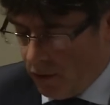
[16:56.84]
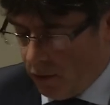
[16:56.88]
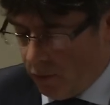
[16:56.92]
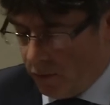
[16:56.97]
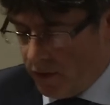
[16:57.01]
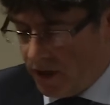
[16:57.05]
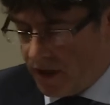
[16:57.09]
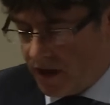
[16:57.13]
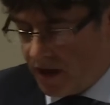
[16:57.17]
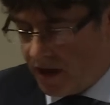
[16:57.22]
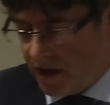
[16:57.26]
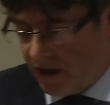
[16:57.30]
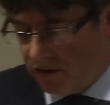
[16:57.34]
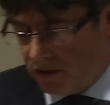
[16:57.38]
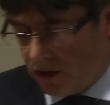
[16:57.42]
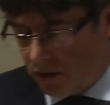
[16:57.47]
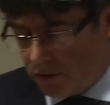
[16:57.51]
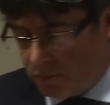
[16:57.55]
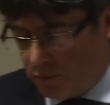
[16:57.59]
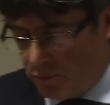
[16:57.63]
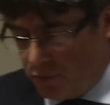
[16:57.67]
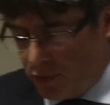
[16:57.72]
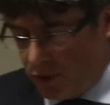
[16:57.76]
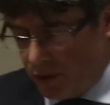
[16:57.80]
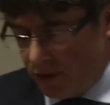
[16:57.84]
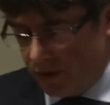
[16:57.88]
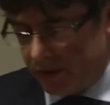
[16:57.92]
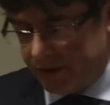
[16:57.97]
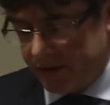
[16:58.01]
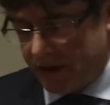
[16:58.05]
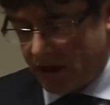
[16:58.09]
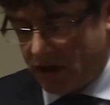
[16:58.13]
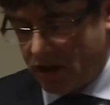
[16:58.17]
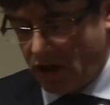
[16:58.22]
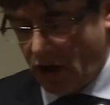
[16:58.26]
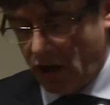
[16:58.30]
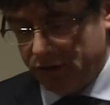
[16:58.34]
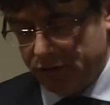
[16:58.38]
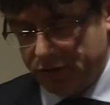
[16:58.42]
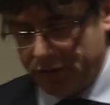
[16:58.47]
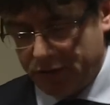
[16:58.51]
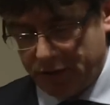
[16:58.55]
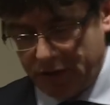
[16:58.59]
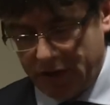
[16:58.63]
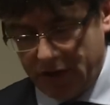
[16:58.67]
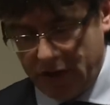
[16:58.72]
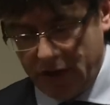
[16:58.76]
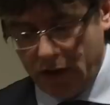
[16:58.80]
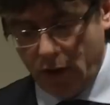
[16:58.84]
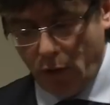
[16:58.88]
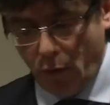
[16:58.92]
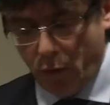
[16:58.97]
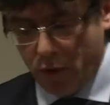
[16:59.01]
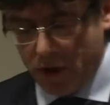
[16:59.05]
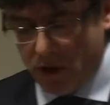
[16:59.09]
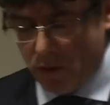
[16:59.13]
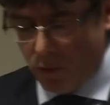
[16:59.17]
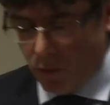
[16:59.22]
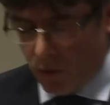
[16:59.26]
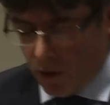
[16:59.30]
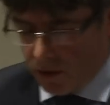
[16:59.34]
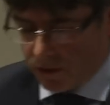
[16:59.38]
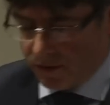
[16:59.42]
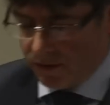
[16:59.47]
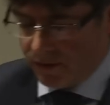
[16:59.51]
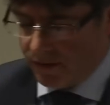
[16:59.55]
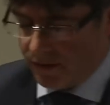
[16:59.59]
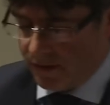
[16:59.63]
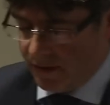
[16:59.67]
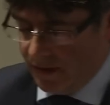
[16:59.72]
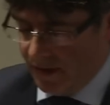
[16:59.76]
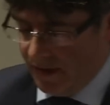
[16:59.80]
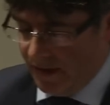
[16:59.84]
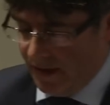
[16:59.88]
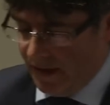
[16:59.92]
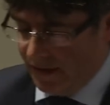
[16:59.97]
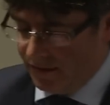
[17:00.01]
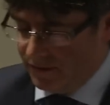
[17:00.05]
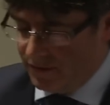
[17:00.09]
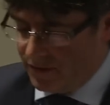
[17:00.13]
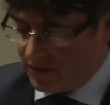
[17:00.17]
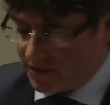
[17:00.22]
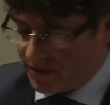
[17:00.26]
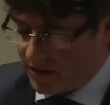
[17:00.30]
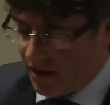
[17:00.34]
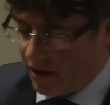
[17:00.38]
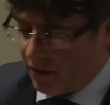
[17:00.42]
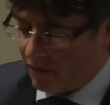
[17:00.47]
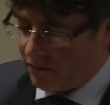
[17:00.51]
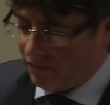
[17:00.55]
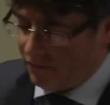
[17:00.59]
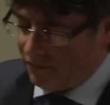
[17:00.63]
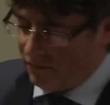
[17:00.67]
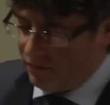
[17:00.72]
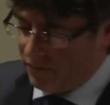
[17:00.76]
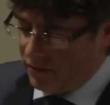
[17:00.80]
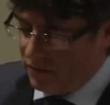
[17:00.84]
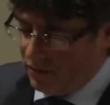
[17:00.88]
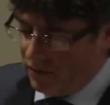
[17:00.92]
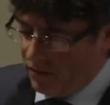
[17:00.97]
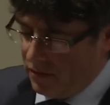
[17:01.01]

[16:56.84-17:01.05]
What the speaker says: We cannot build the country we want and deserve.